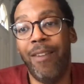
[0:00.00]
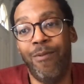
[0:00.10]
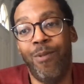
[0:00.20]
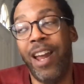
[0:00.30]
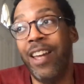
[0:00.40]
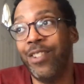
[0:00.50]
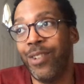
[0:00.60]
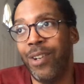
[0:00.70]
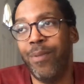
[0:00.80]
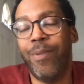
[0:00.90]
When I
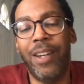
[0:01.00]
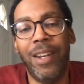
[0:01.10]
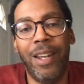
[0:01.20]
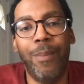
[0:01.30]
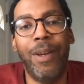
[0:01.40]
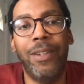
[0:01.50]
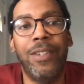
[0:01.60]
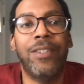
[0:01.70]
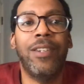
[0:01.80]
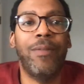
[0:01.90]
started finding out about
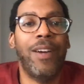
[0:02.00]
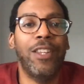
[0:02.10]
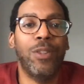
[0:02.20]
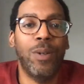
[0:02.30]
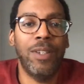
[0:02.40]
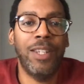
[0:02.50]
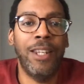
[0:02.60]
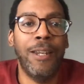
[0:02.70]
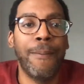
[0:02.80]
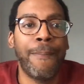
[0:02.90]
this stuff, I thought
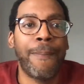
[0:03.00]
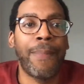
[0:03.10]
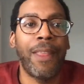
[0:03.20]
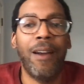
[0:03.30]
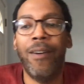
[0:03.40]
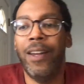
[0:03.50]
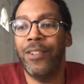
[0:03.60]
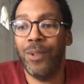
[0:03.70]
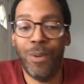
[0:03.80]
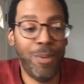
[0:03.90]
that, all
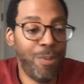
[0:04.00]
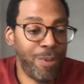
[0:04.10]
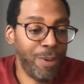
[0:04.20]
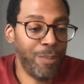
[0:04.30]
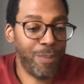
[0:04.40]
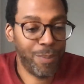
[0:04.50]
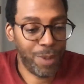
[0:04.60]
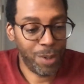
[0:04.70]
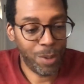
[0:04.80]
right, so from